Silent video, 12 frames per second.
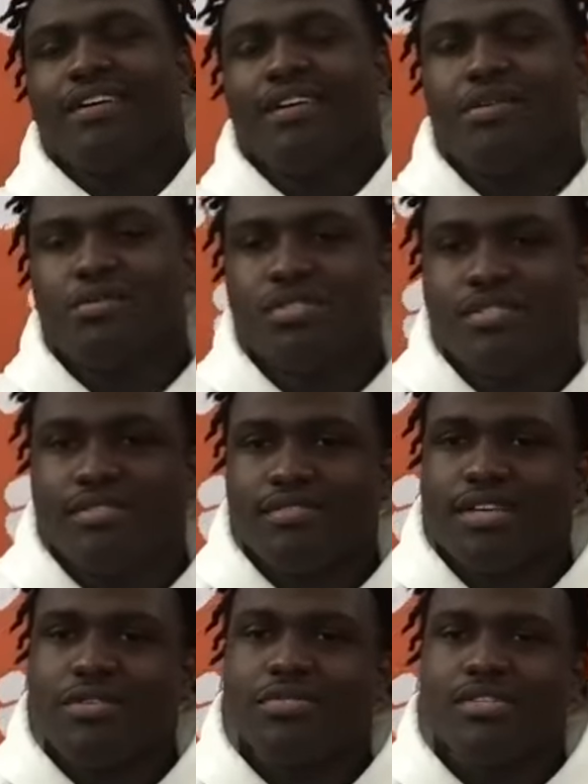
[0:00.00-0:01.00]
It was
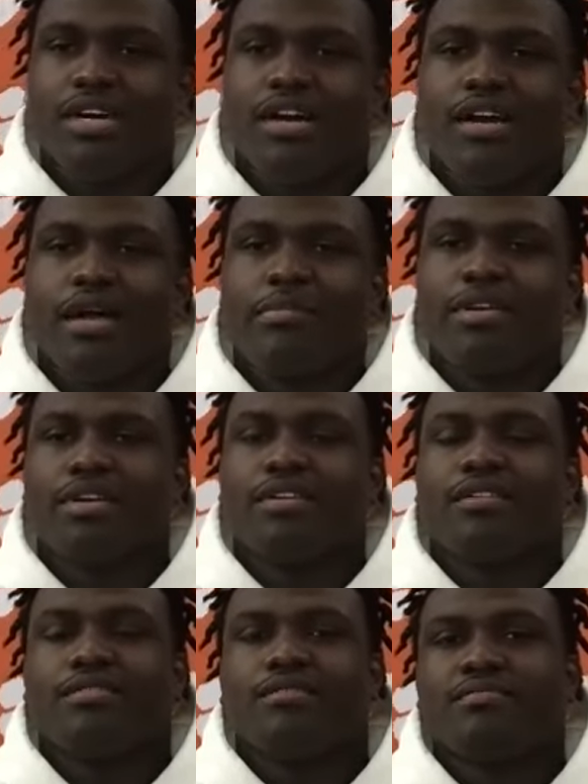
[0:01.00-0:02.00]
all right. I
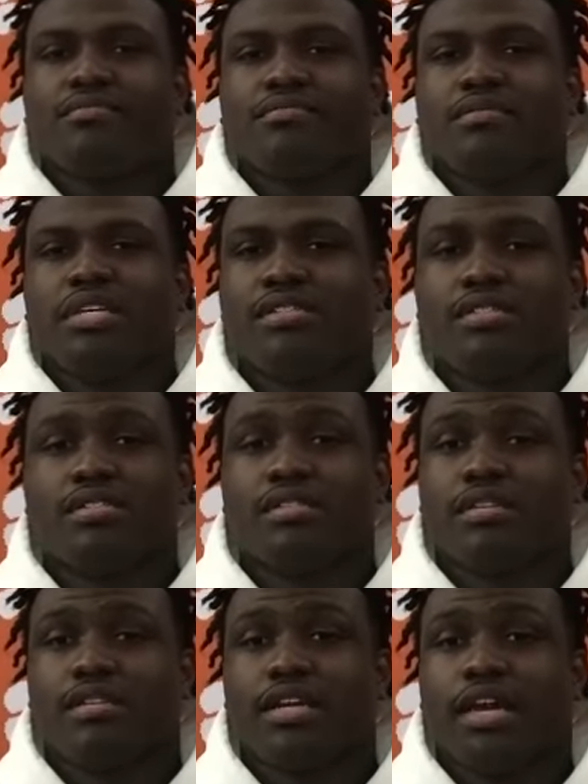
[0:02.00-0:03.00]
mean, it's just
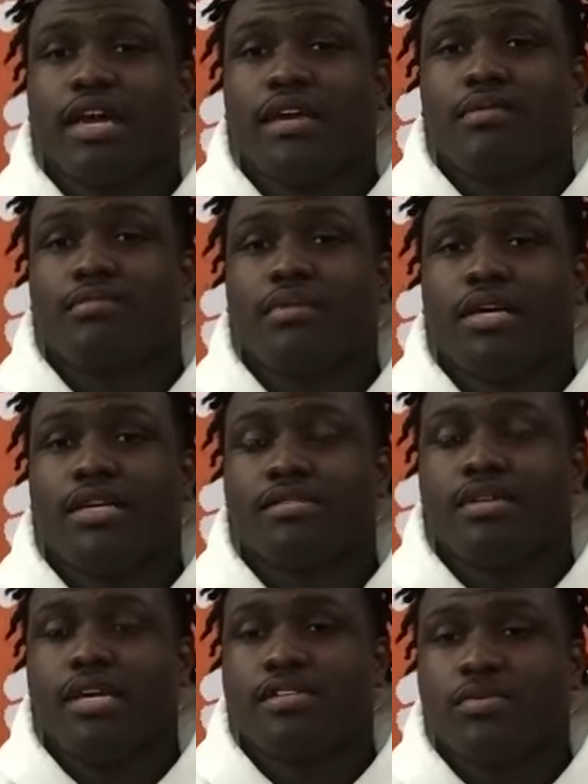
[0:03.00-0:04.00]
another game
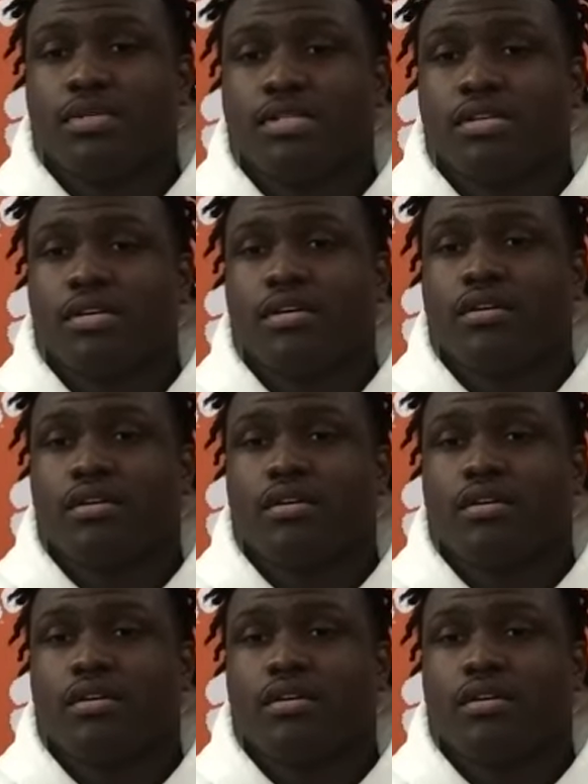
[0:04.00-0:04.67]
as we see it.